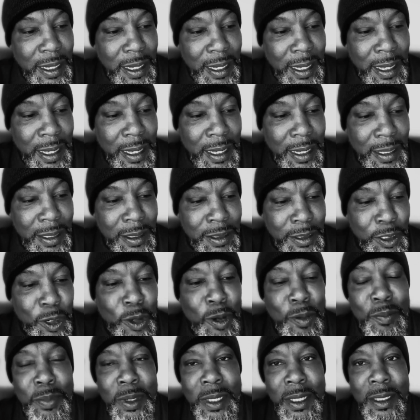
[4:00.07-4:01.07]
and
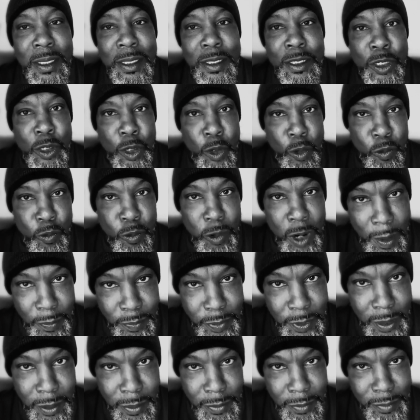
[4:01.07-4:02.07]
don't be
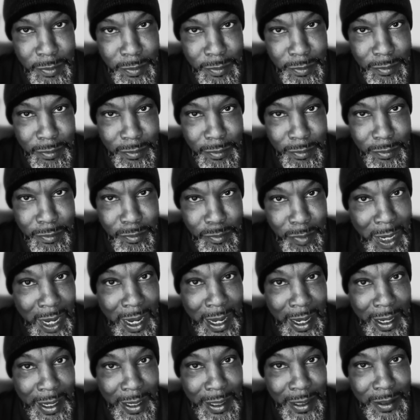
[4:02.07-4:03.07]
corrupted
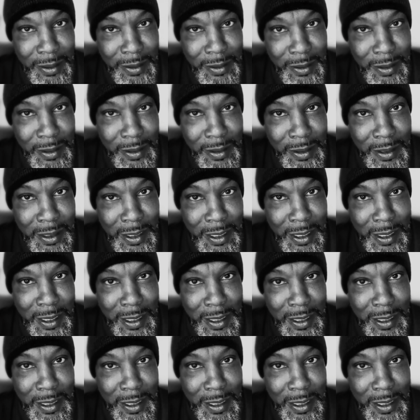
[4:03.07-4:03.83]
by the